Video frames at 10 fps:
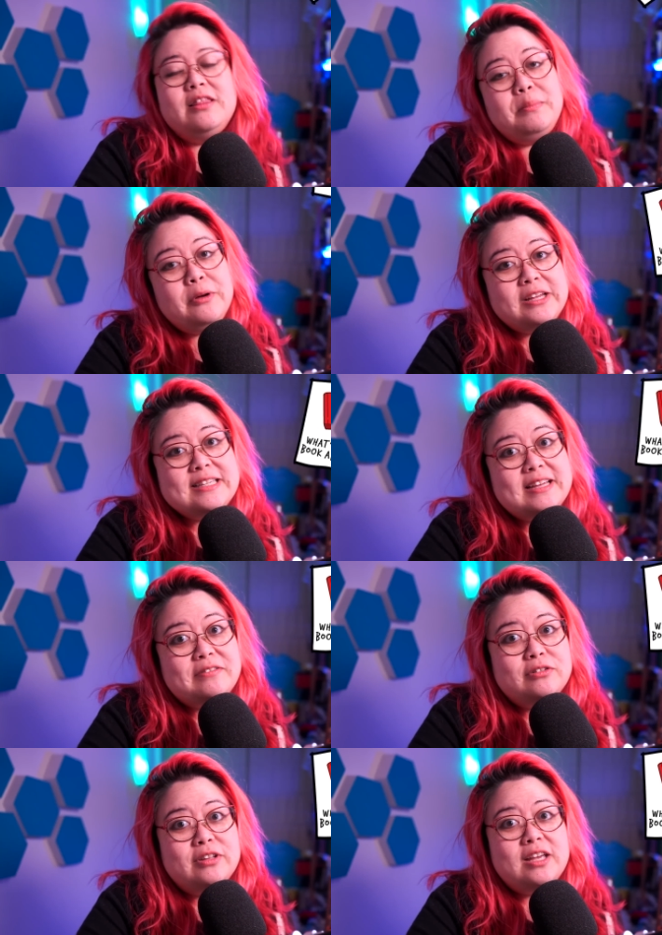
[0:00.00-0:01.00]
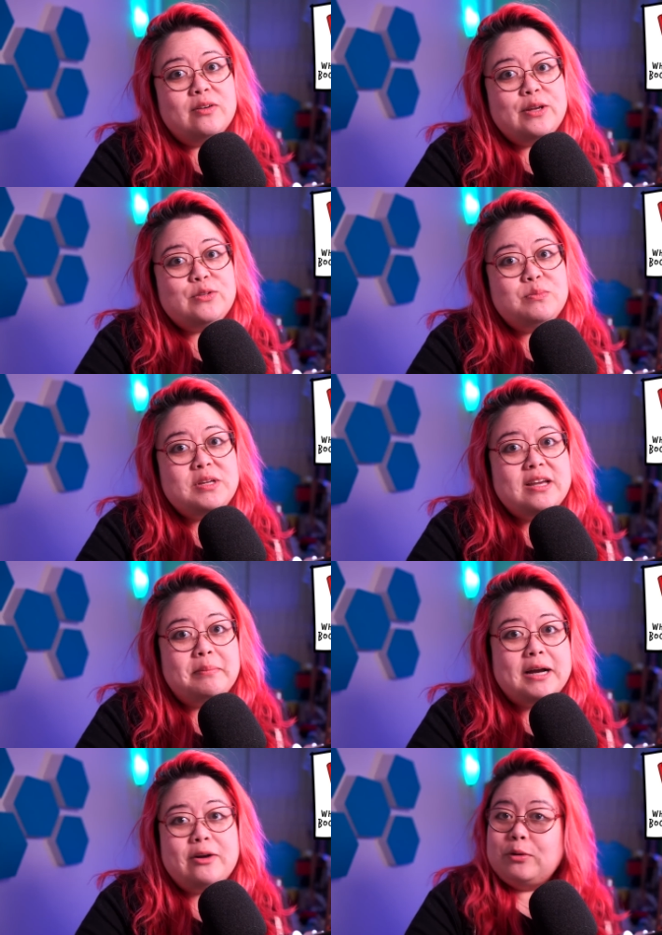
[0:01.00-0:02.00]
The book is definitely going to be
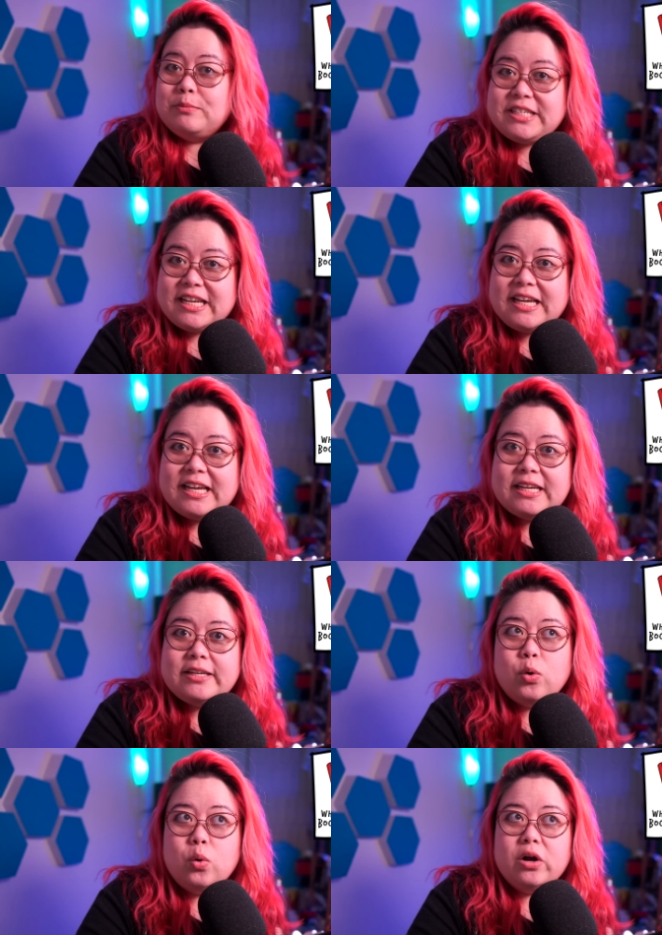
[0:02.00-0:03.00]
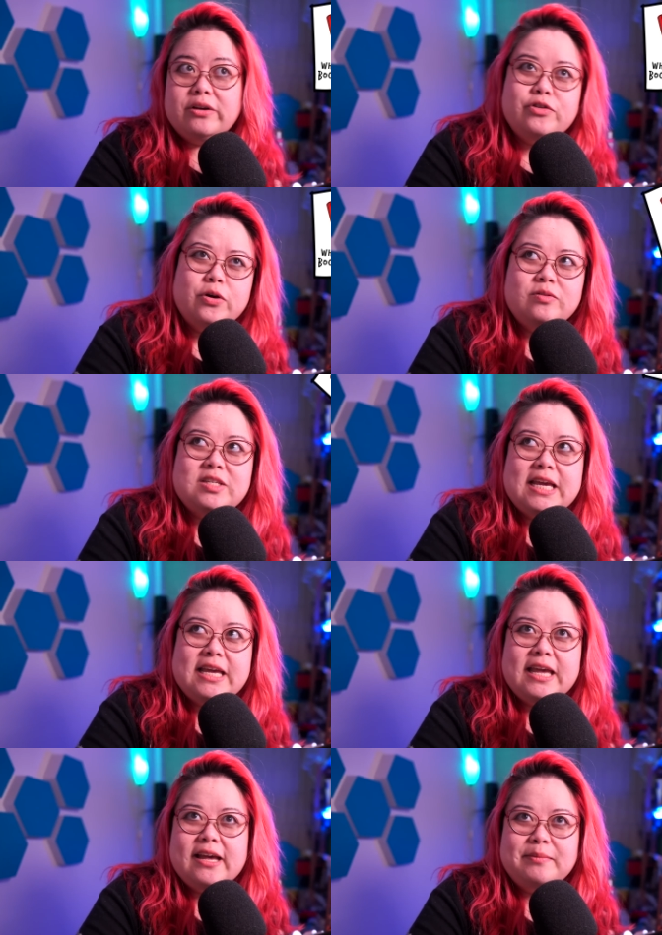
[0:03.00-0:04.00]
about obsidian or note
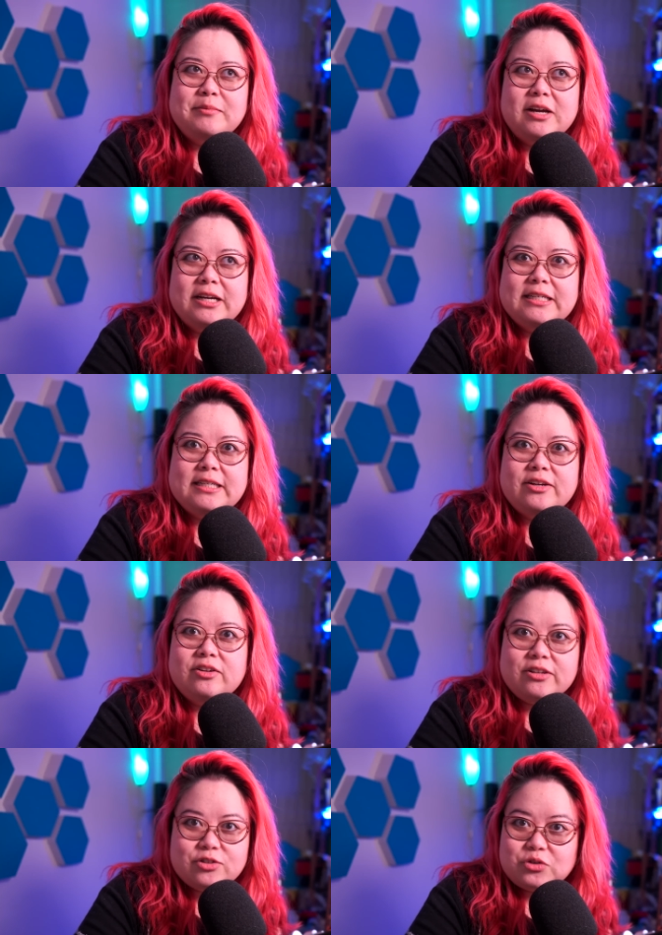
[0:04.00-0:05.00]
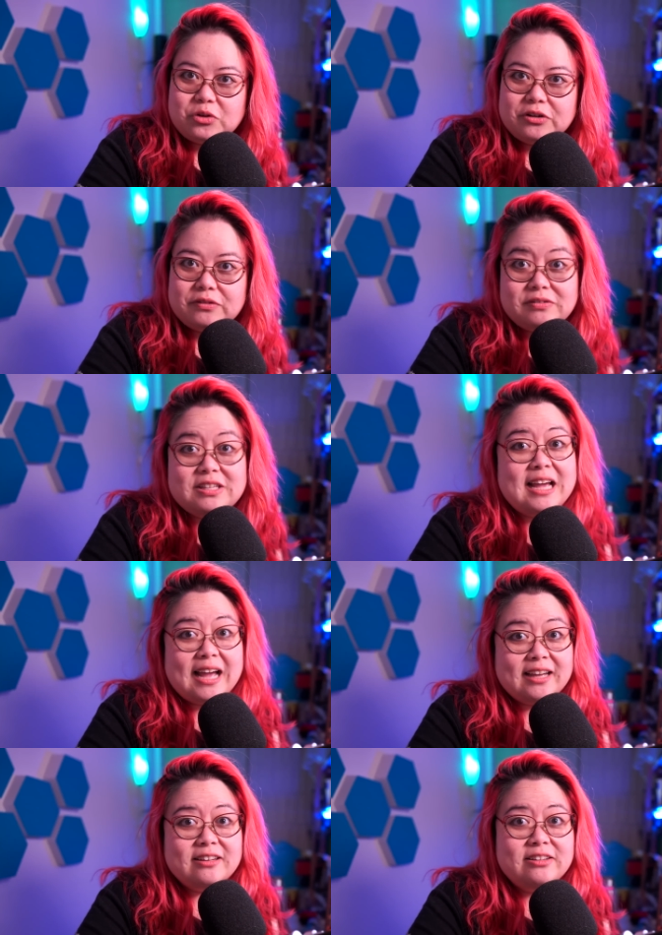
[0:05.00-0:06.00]
taking. I'm not entirely sure of the
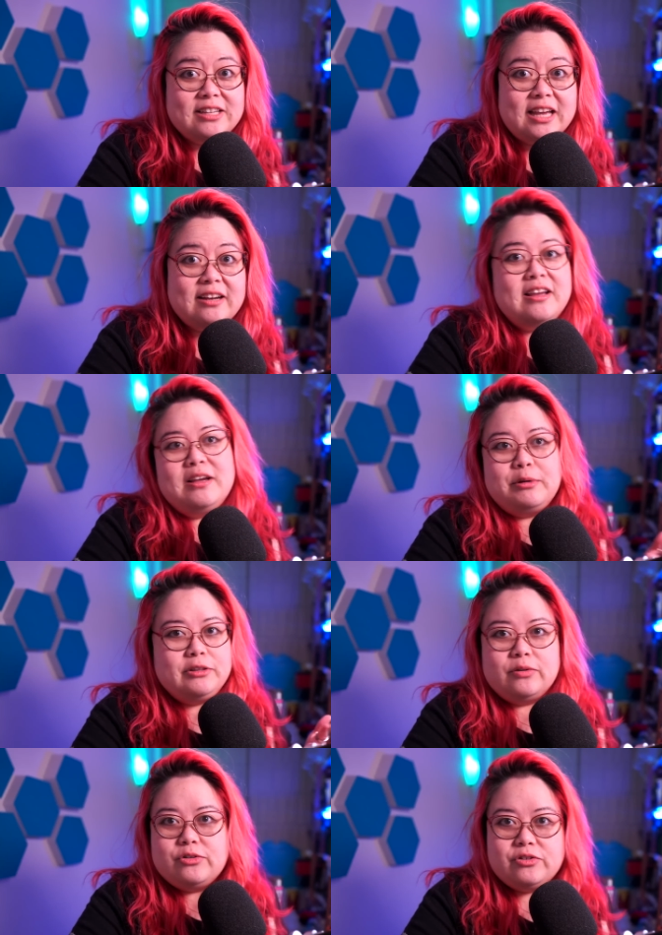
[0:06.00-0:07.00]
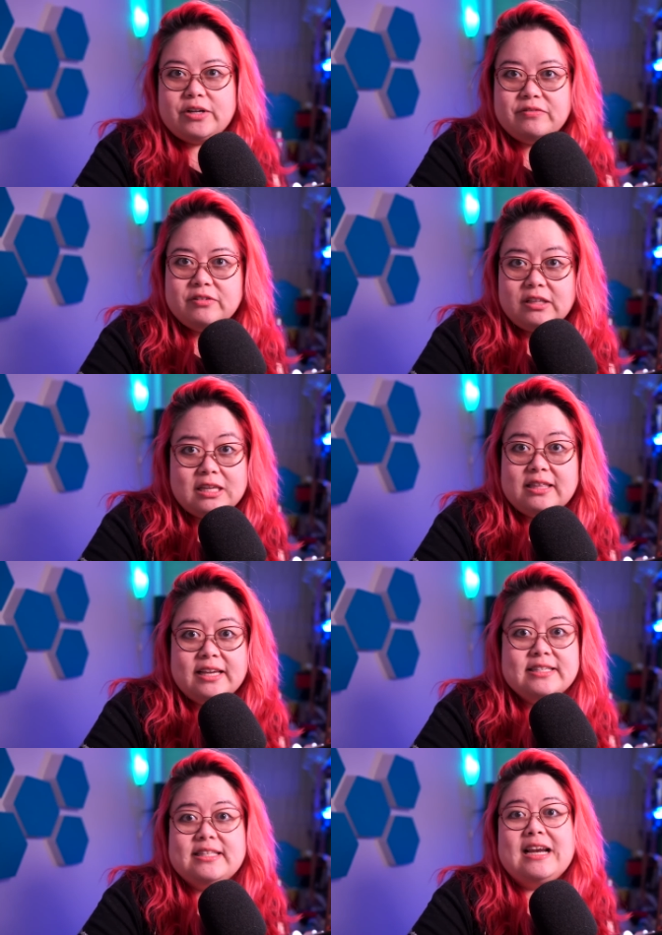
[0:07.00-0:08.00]
angle yet, but those are definitely
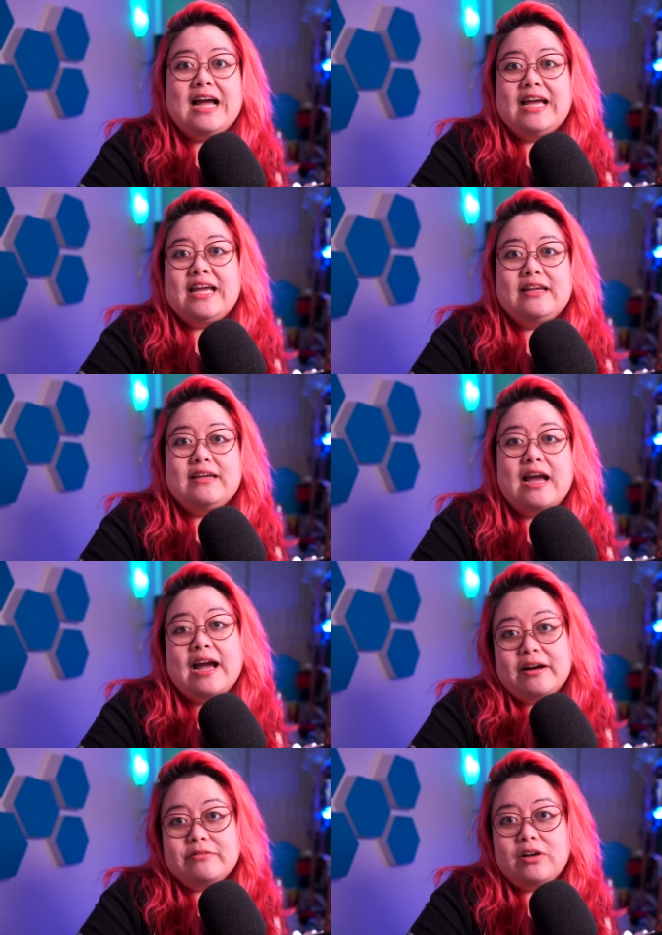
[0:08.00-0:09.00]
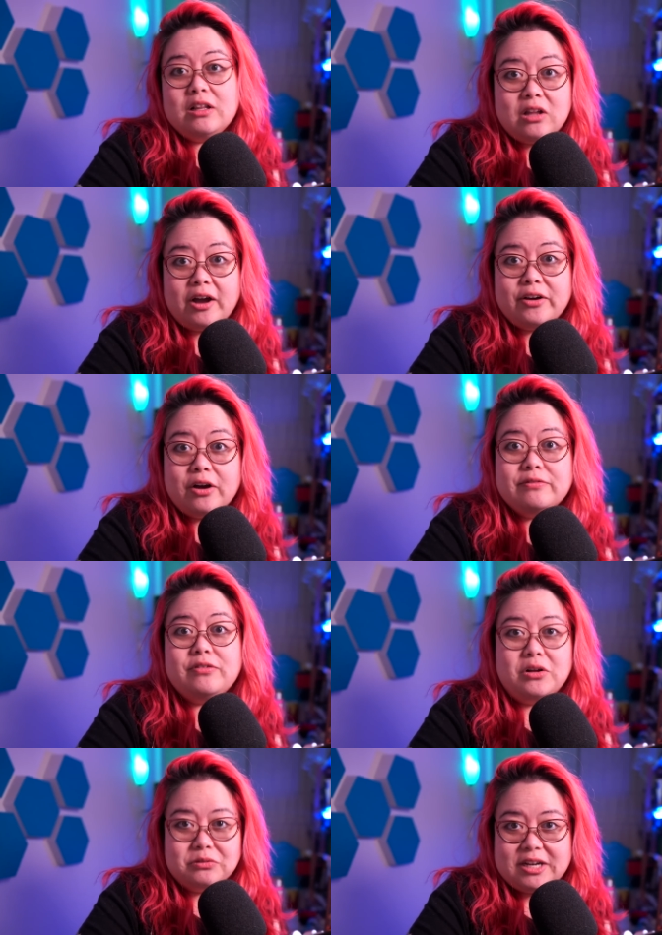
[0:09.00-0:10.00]
things that I have a lot of
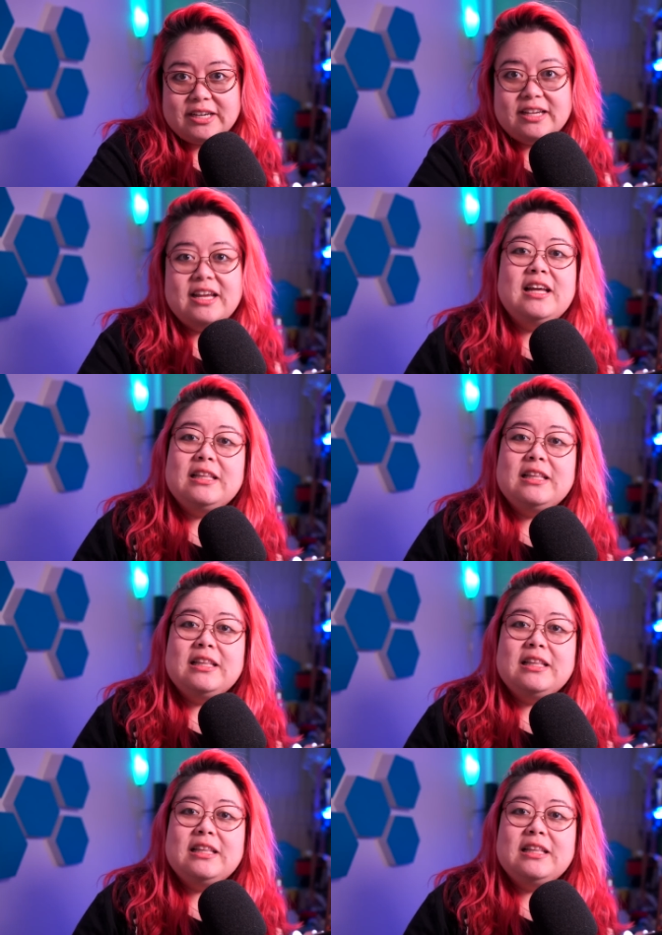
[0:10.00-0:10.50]
already.